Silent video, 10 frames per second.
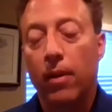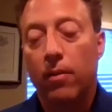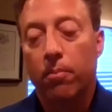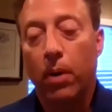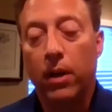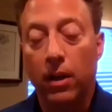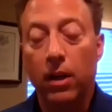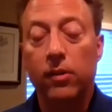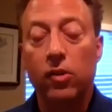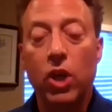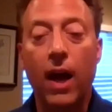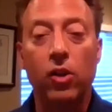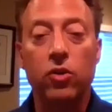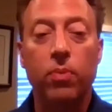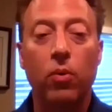But it is a
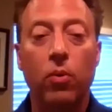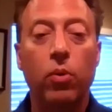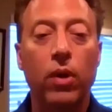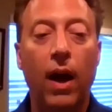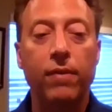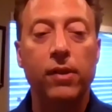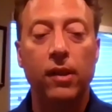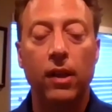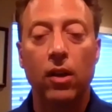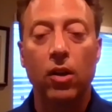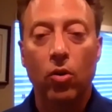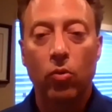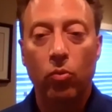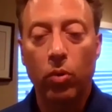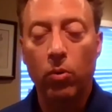challenge. But we would obviously,
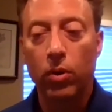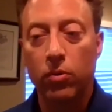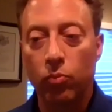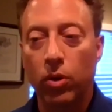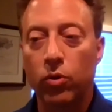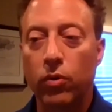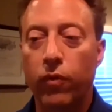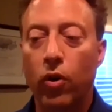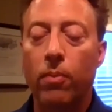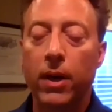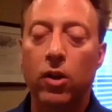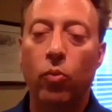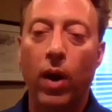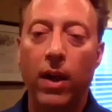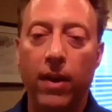we would divert money in a
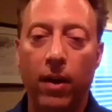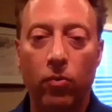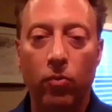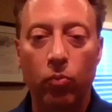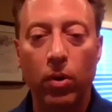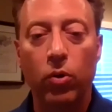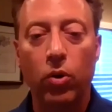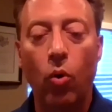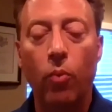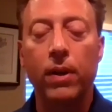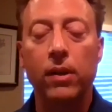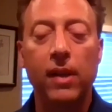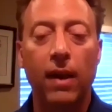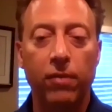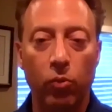way that we would open
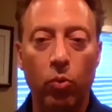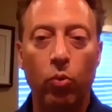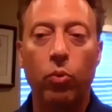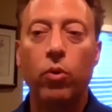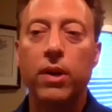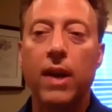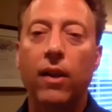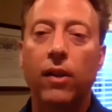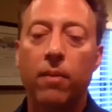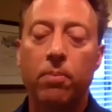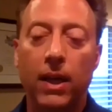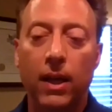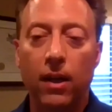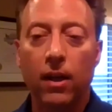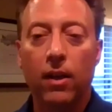safely. We would not let it be
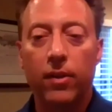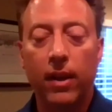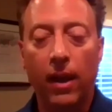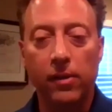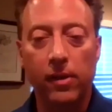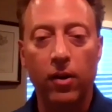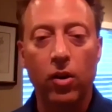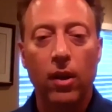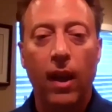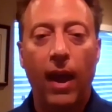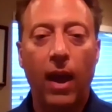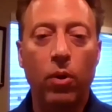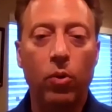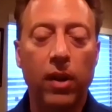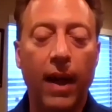the case that, hey, we
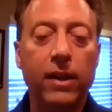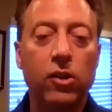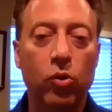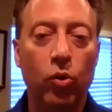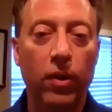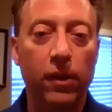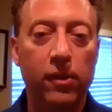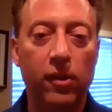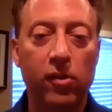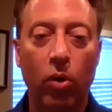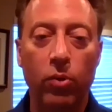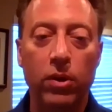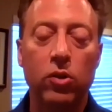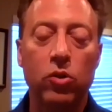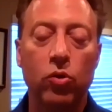would like to do this. This is what we
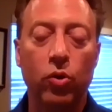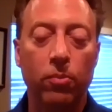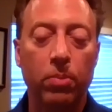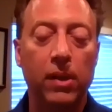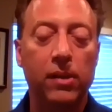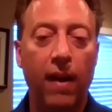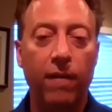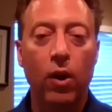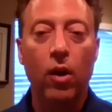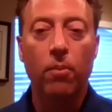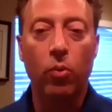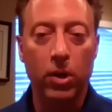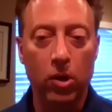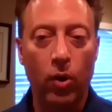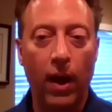need to do to be safe, but we
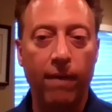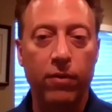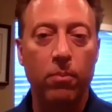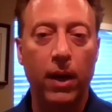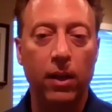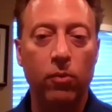don't have the money.